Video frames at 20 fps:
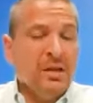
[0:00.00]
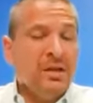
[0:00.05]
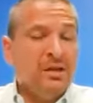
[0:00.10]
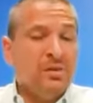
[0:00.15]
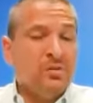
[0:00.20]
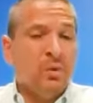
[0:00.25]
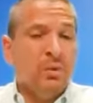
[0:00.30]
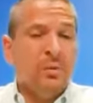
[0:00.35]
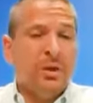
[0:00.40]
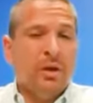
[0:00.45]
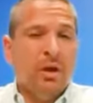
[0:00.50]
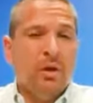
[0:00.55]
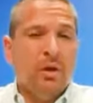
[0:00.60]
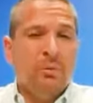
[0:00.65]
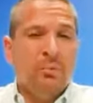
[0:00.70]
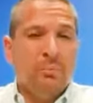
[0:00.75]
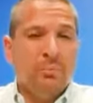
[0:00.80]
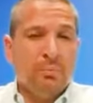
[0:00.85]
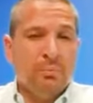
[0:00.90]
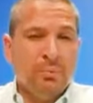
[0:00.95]
It's what we
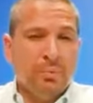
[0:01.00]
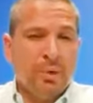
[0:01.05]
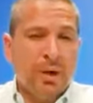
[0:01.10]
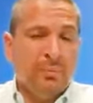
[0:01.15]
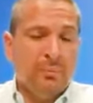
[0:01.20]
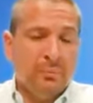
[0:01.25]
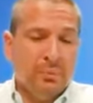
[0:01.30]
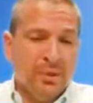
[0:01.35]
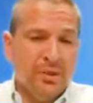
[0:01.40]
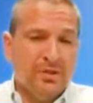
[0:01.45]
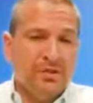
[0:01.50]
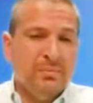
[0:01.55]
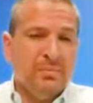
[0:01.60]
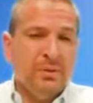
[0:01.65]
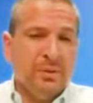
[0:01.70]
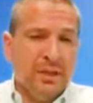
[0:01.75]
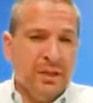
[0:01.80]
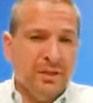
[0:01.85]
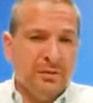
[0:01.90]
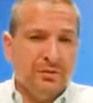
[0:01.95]
call pr
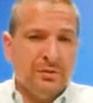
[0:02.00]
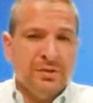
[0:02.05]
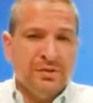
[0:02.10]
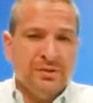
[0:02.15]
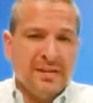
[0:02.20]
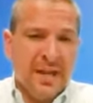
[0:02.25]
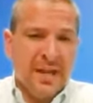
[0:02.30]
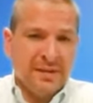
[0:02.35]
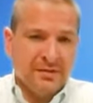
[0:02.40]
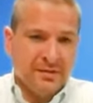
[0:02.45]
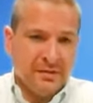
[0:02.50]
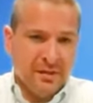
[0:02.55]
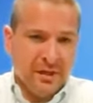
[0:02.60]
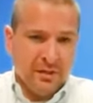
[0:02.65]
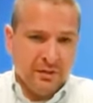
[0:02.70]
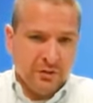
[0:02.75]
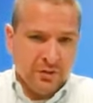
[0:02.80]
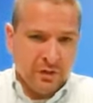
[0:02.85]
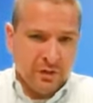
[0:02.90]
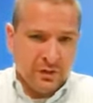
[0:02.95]
principal, interest, taxes, and
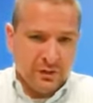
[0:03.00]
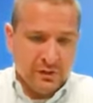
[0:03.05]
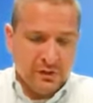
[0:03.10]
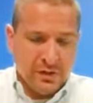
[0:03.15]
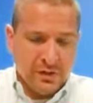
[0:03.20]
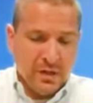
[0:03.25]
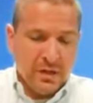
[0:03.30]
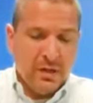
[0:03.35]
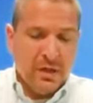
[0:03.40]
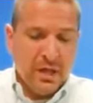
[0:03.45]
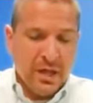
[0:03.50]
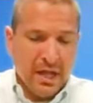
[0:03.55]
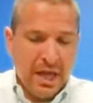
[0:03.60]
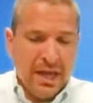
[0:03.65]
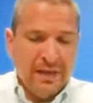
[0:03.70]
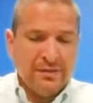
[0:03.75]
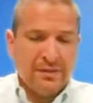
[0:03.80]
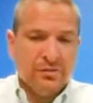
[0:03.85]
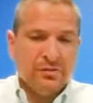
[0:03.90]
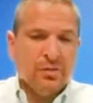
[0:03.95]
insurance
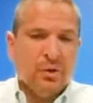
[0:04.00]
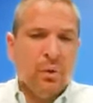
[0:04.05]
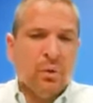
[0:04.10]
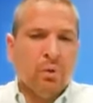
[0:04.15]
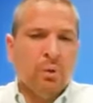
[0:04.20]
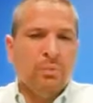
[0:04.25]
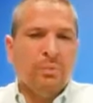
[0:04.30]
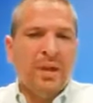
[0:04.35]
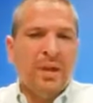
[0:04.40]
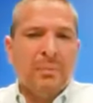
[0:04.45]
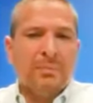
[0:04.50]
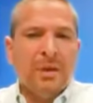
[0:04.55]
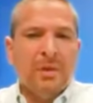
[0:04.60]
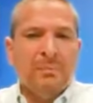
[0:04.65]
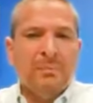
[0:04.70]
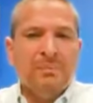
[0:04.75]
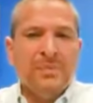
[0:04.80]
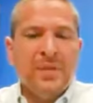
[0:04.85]
as a total payment.